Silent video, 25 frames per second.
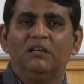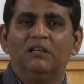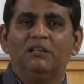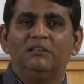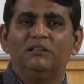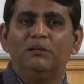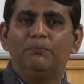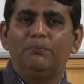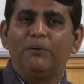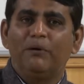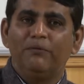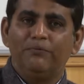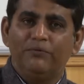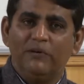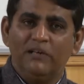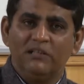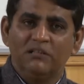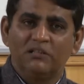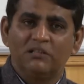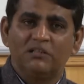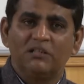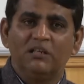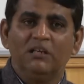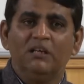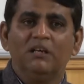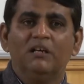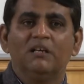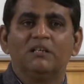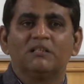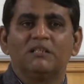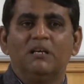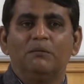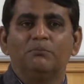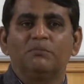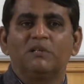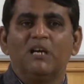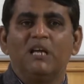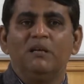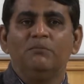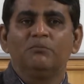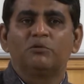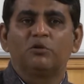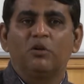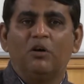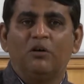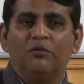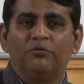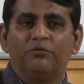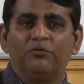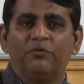the preference sometimes
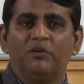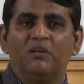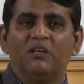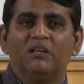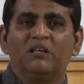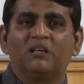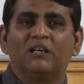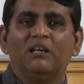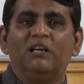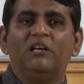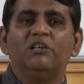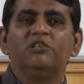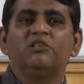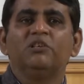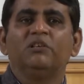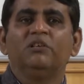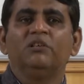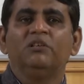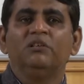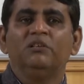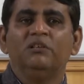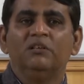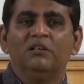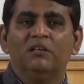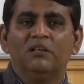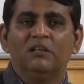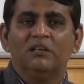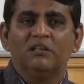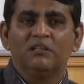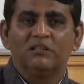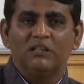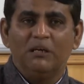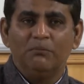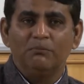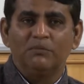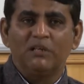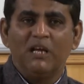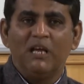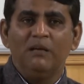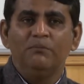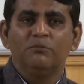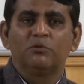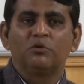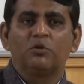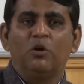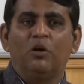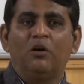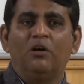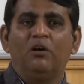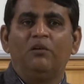of religion, sometimes
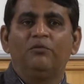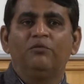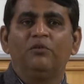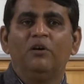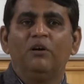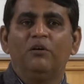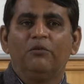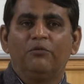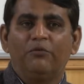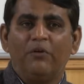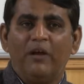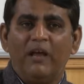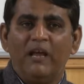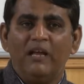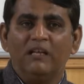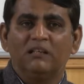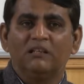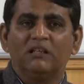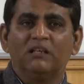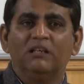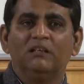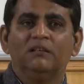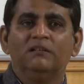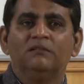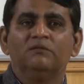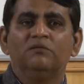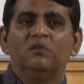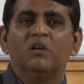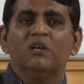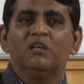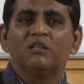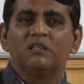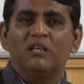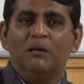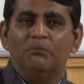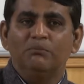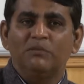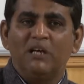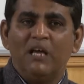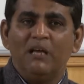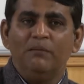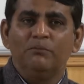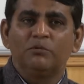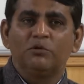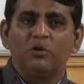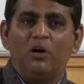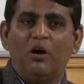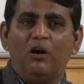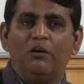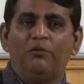of faith,
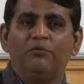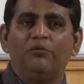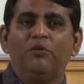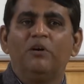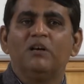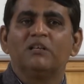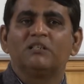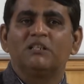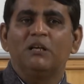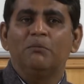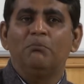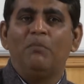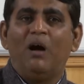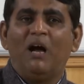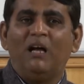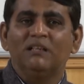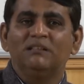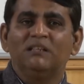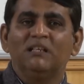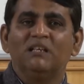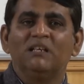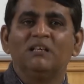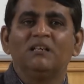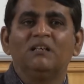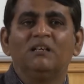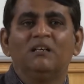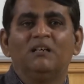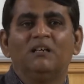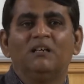sometimes of some other